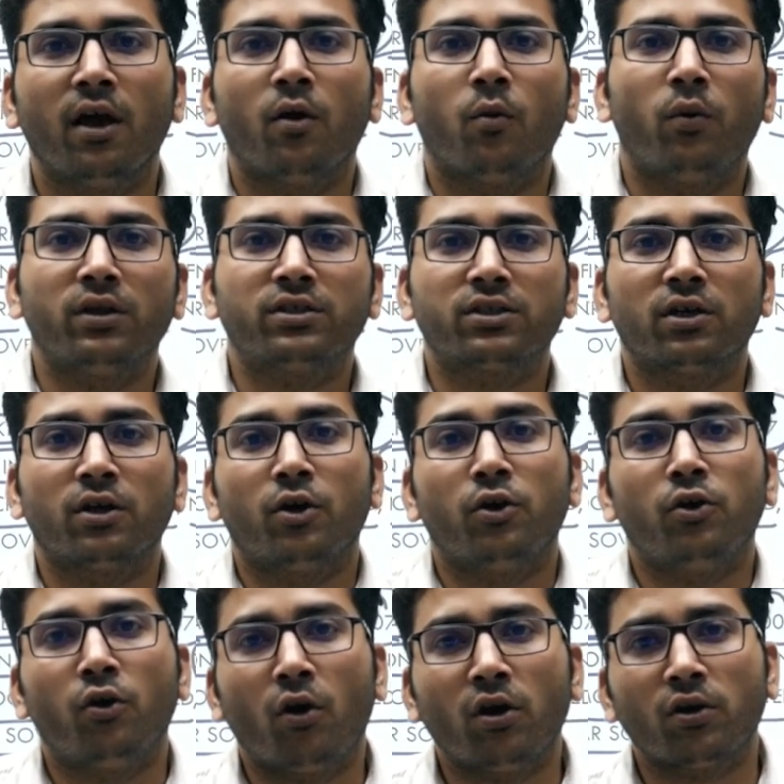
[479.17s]
which
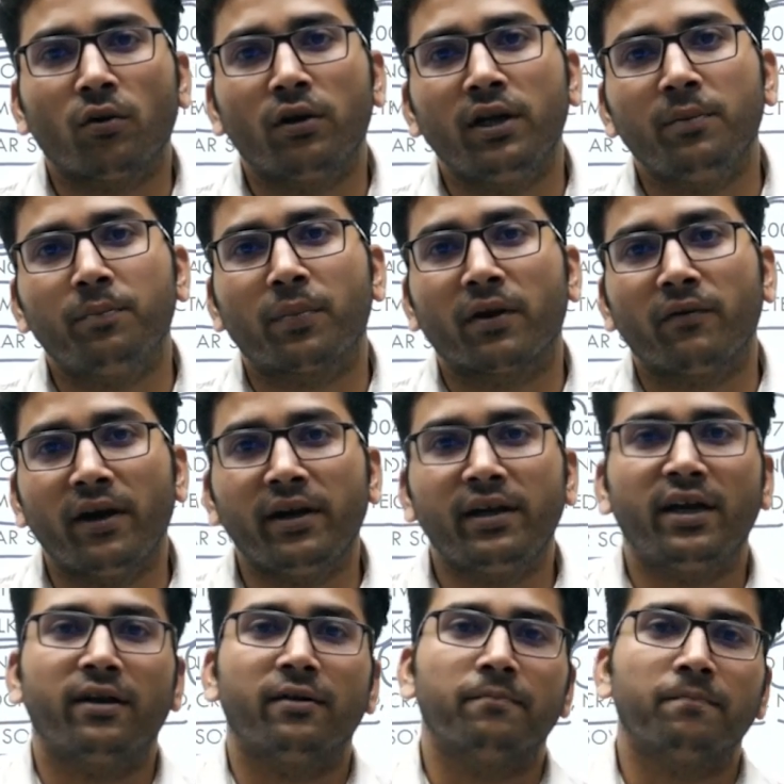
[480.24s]
not only prevented